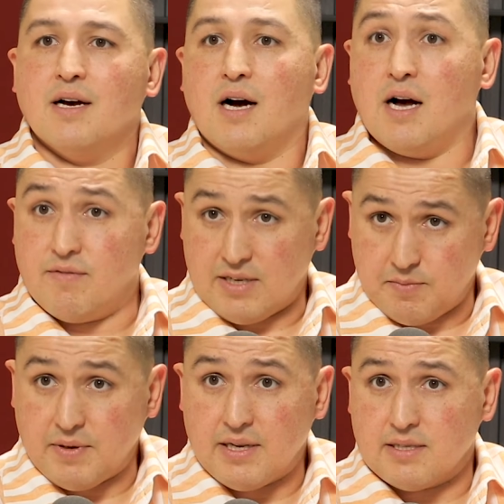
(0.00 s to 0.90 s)
I've
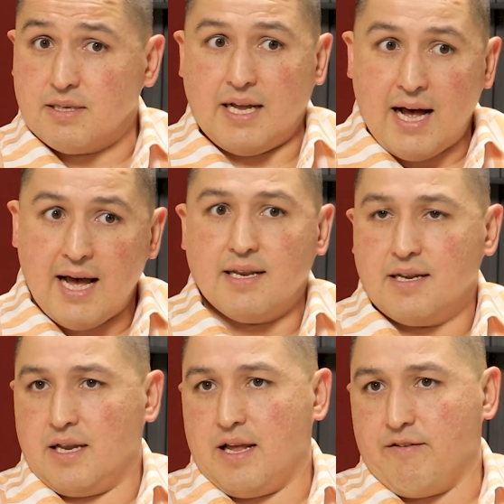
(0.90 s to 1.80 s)
experienced it. I
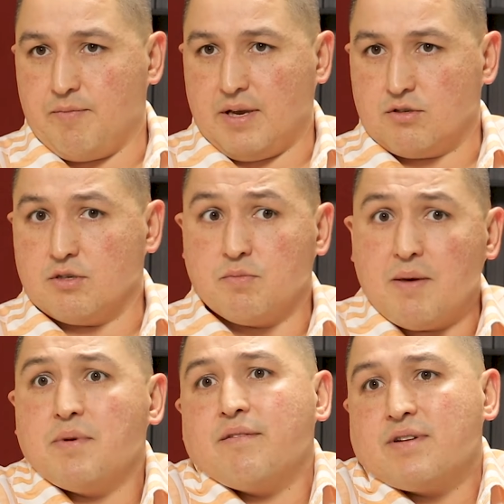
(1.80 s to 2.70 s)
didn't have patience.
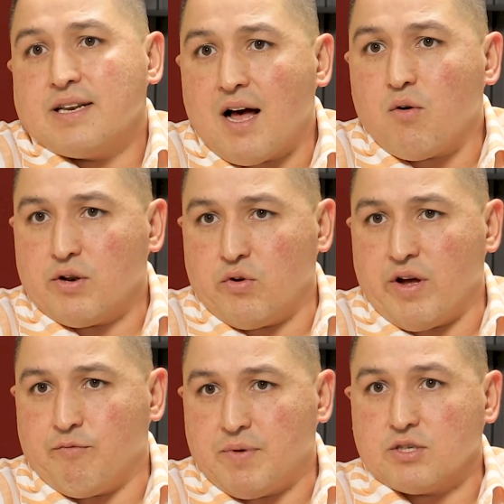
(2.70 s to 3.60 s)
Maybe even now I don't
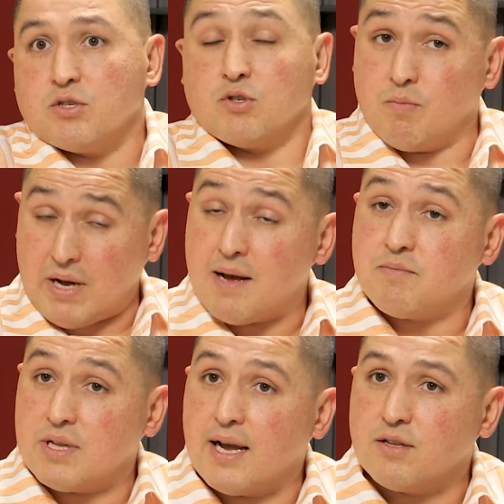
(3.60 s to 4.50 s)
have patience, but I'm
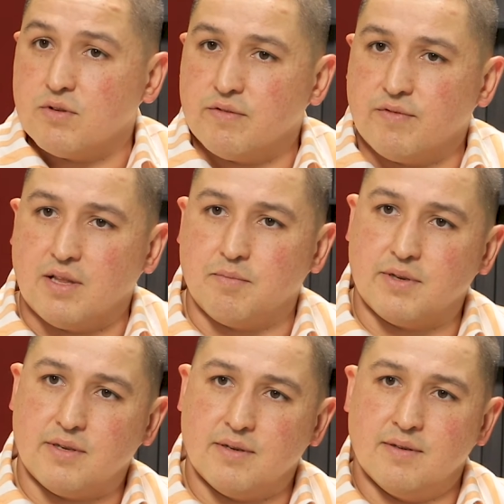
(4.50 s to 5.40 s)
trying to develop it.